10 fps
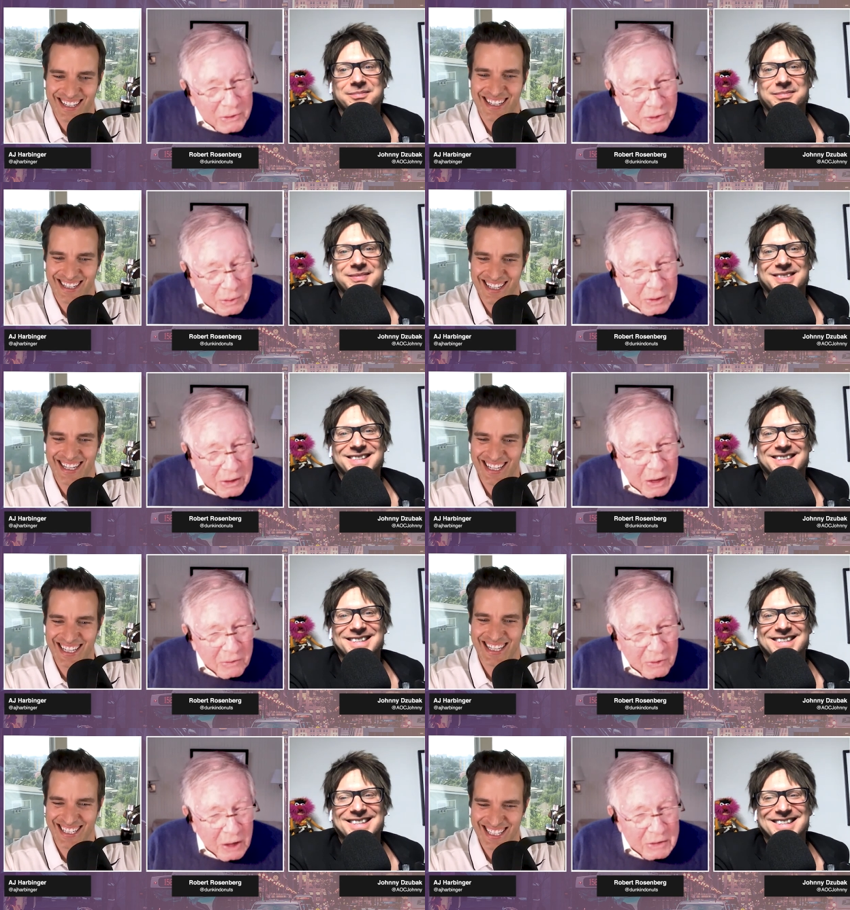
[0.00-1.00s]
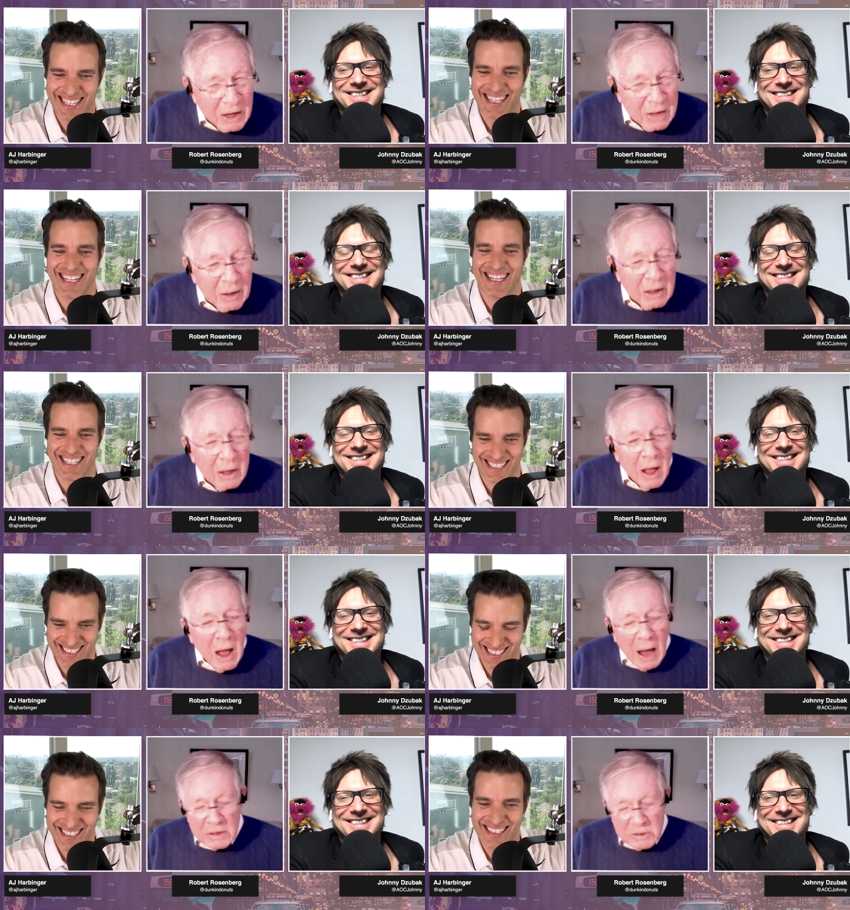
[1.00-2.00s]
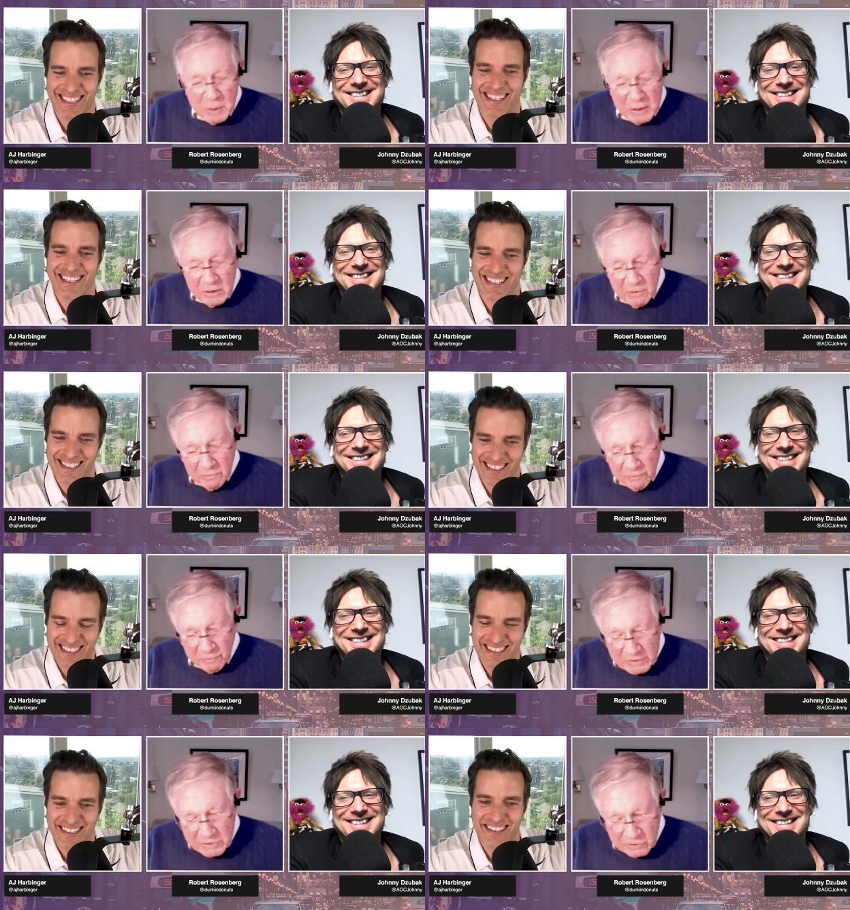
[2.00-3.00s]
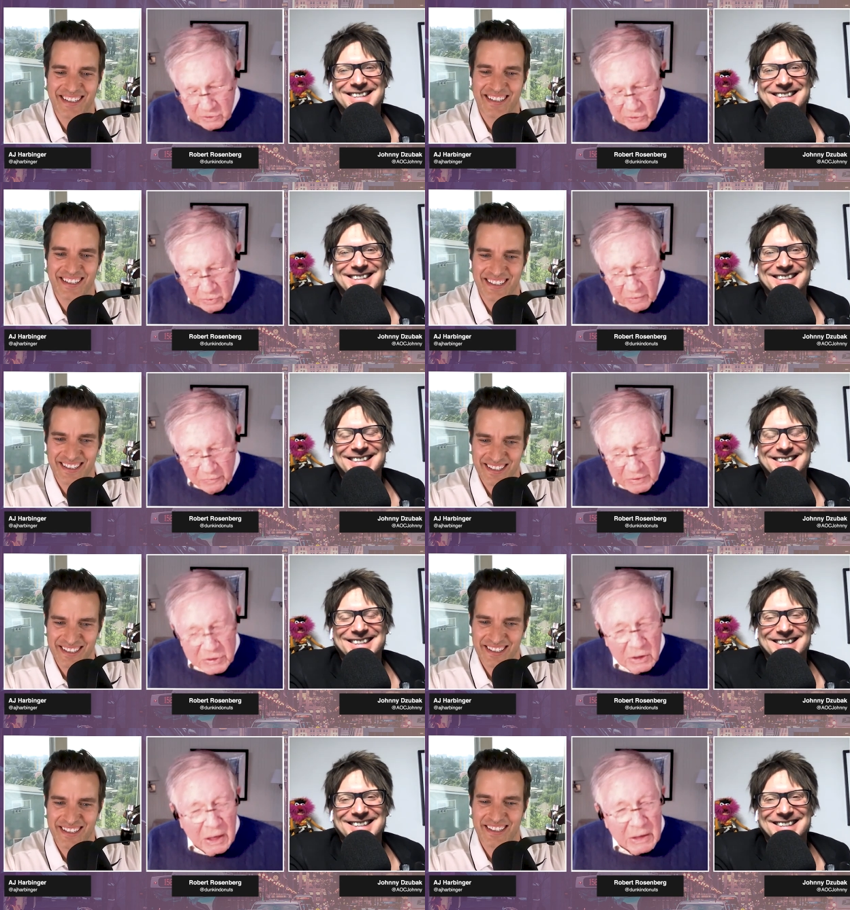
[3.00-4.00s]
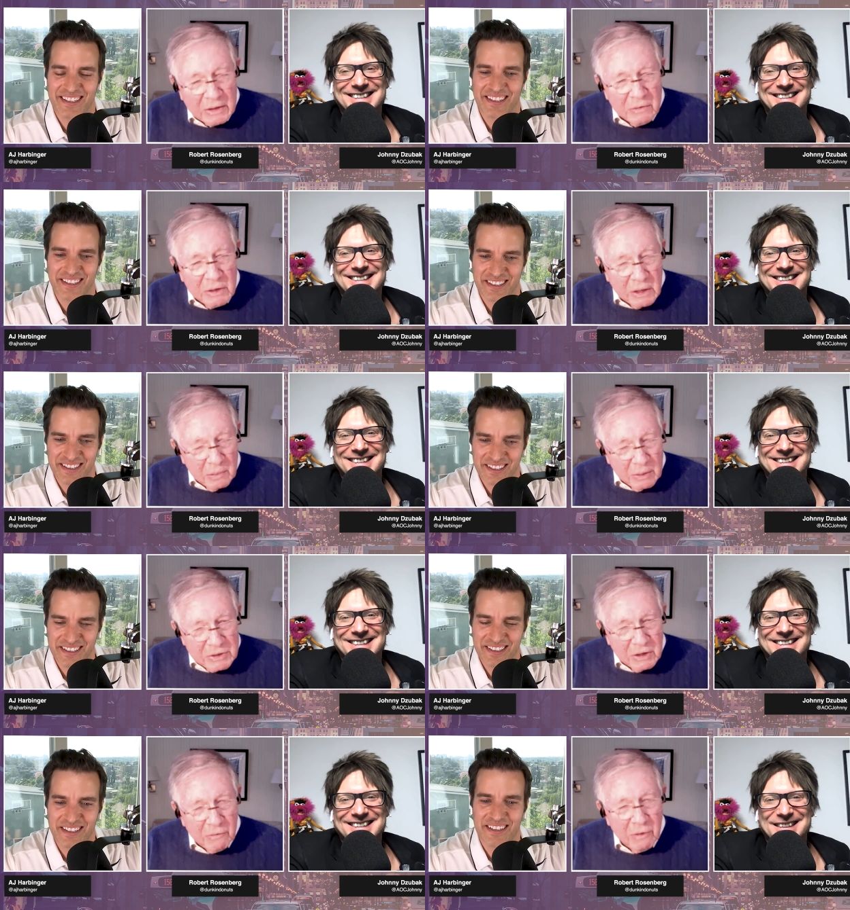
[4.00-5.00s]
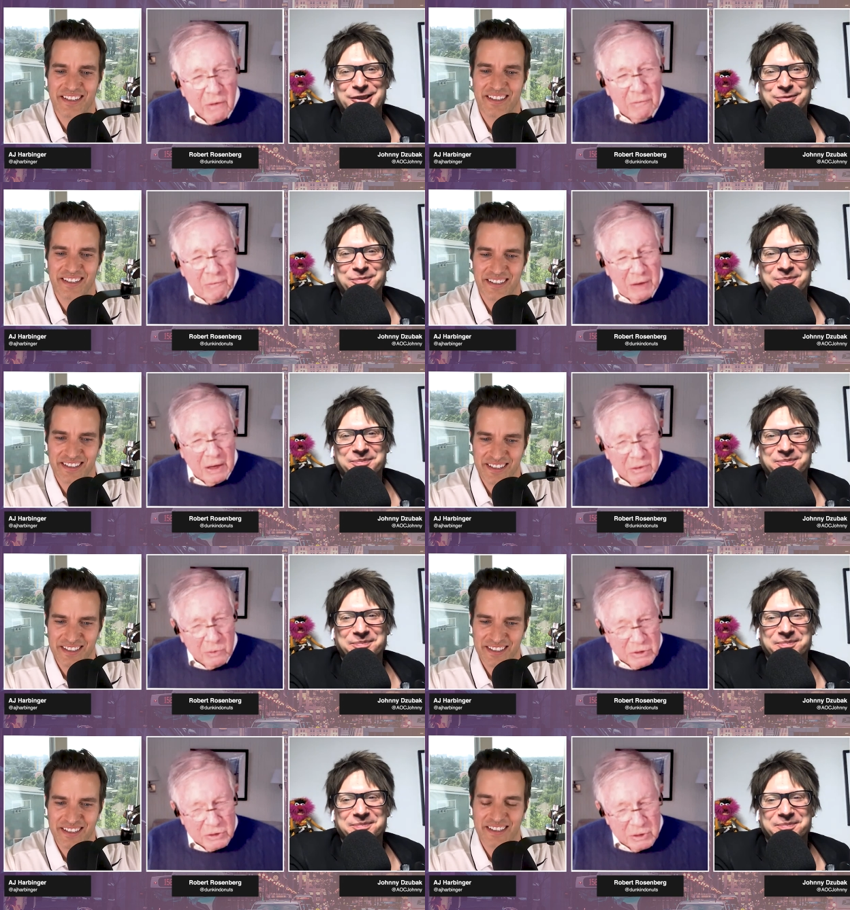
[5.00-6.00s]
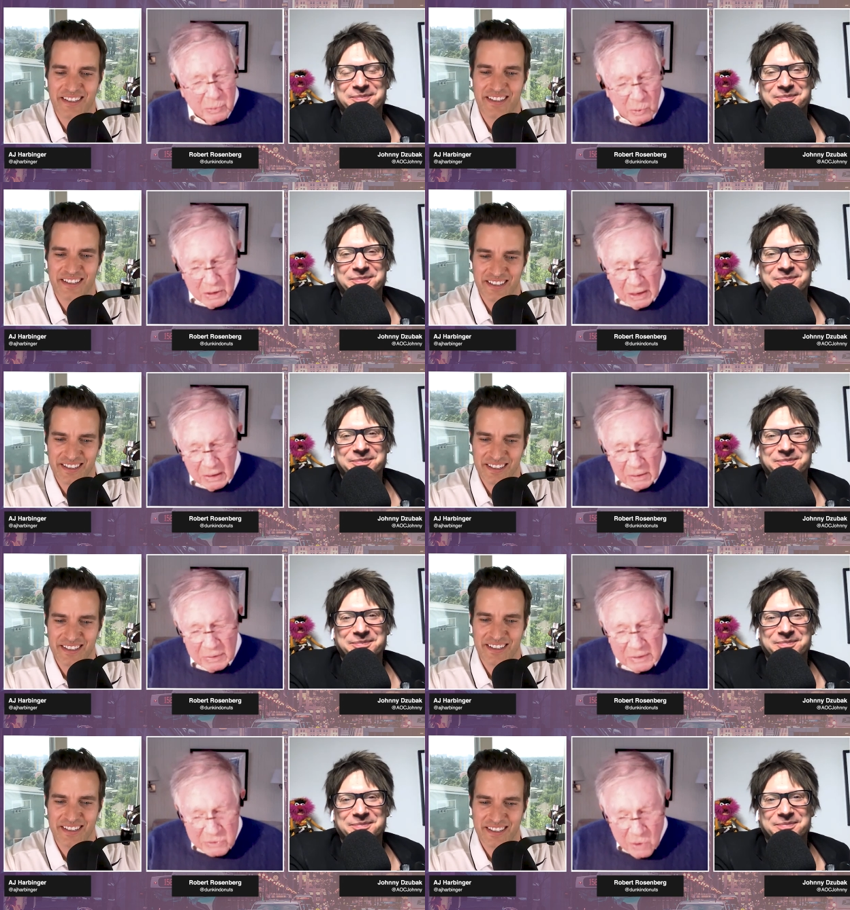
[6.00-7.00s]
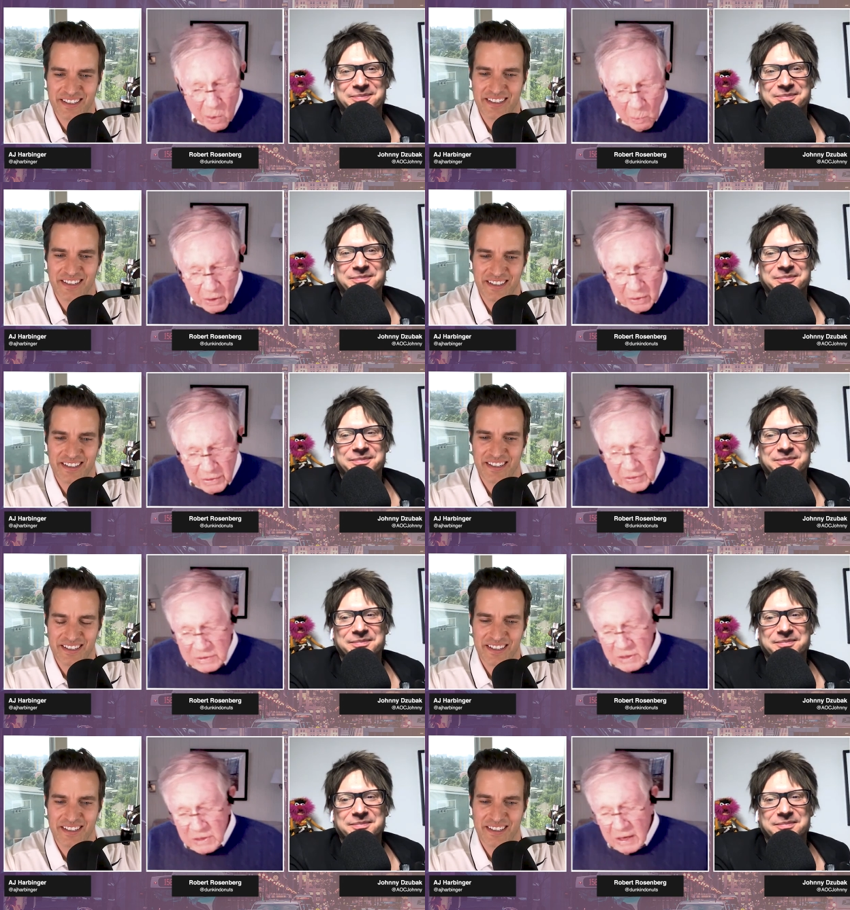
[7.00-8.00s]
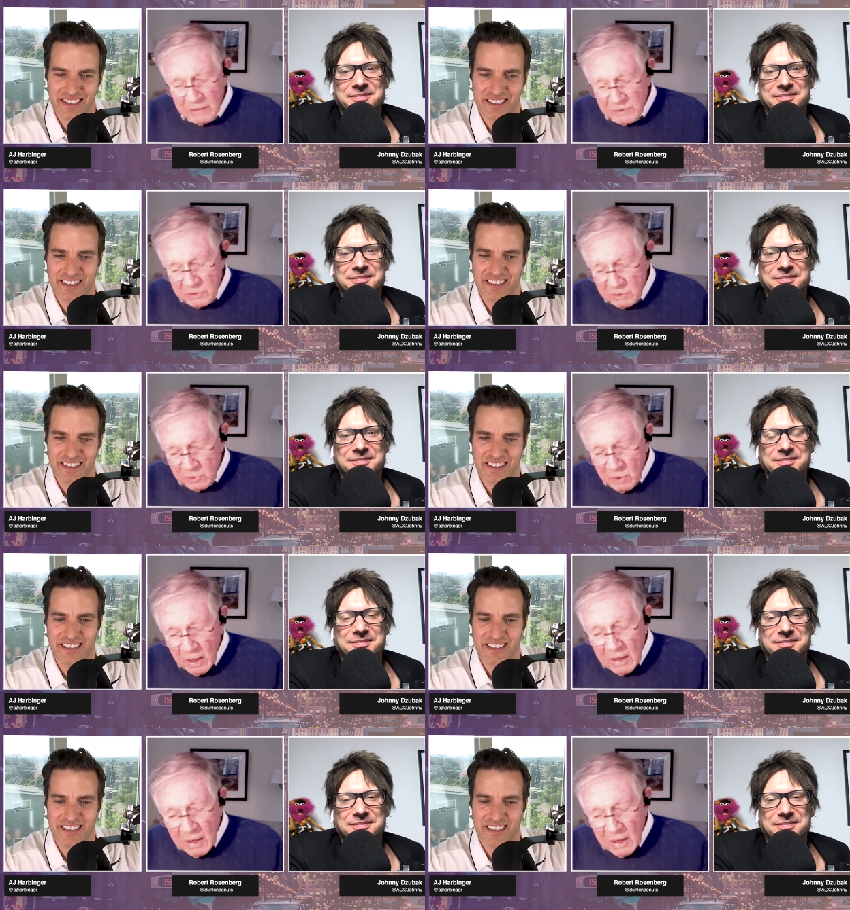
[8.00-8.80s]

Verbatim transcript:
Speaker 1: So I'm going to have a lot of time. I, I can spend it fit, doing physical activity, keep myself fit, which is an important element. That's one of the things that I have to do.